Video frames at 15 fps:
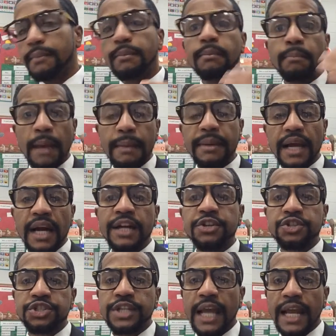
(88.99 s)
maybe
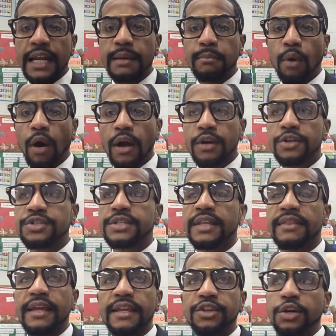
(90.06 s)
understanding markers, and
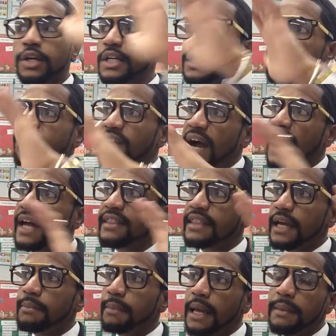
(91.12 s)
then you could divide
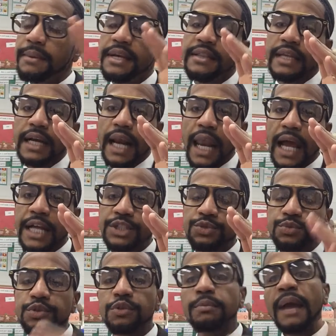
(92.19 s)
that maybe in the
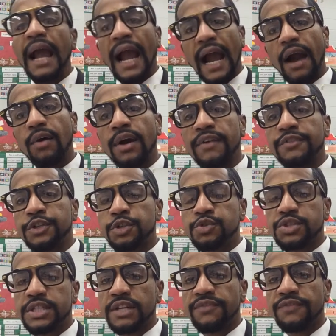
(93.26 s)
classroom, however you
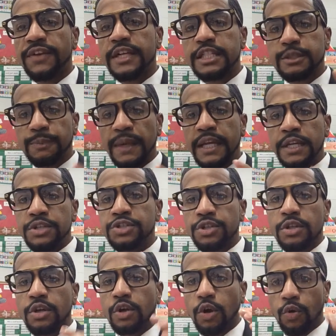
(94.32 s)
see fit, speaking to
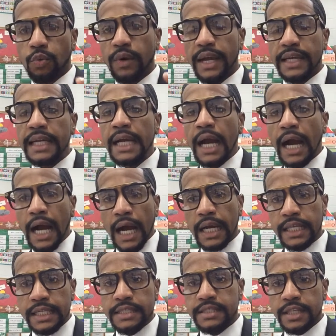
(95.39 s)
the correct
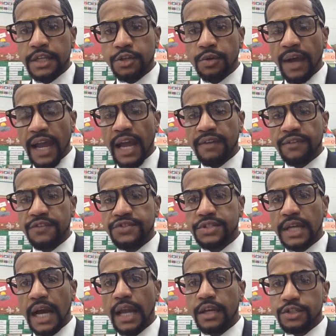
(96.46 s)
audience that you have of
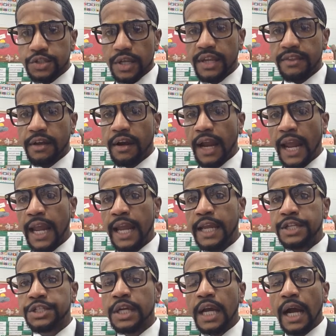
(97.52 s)
scholars and their
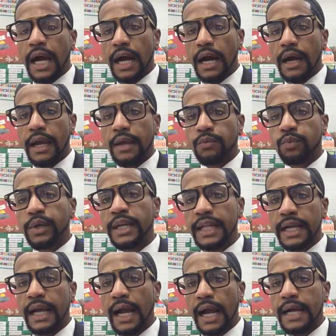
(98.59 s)
age and reading
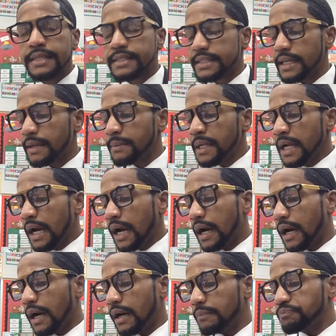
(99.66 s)
concept
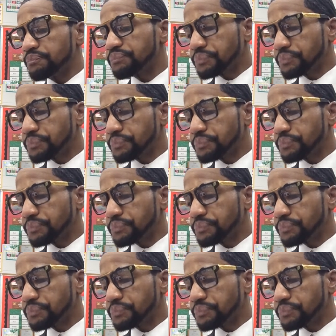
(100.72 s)
and